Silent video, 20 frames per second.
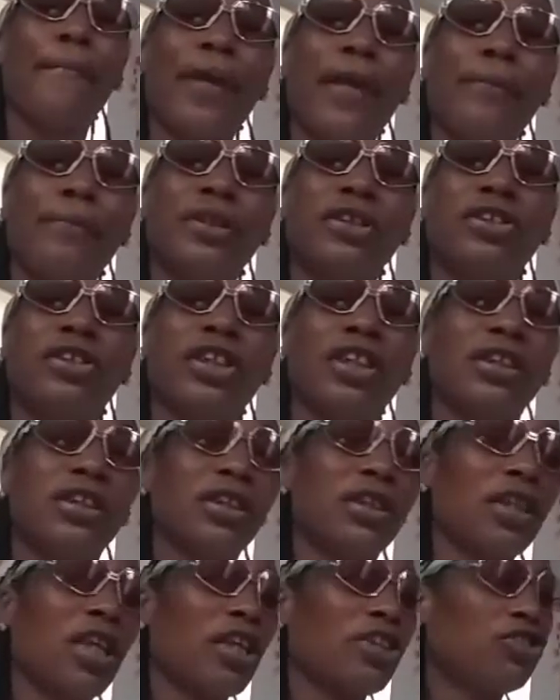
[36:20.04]
babies, just
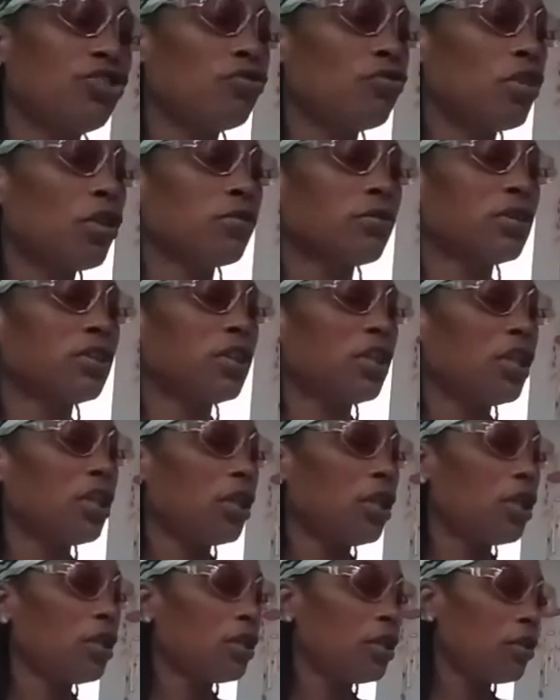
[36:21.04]
in case you don't see
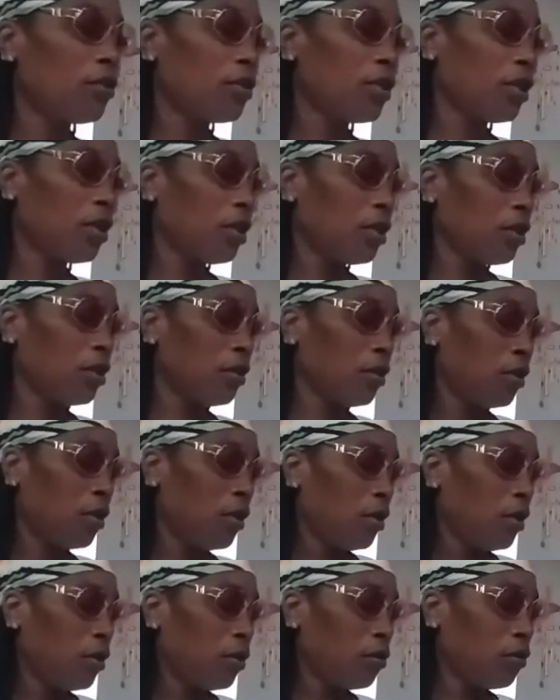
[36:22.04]
anything,
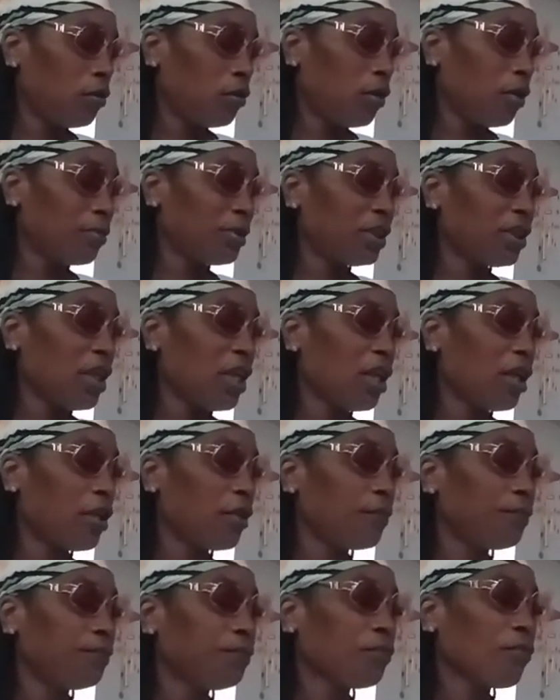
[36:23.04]
you know what I'm
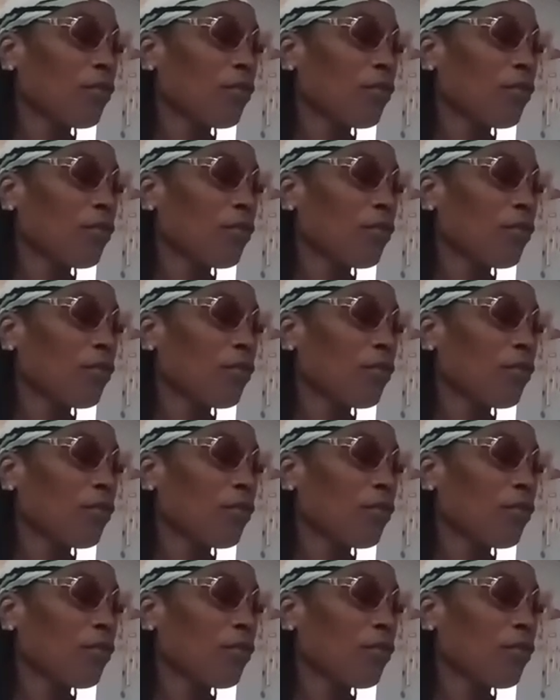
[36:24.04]
saying,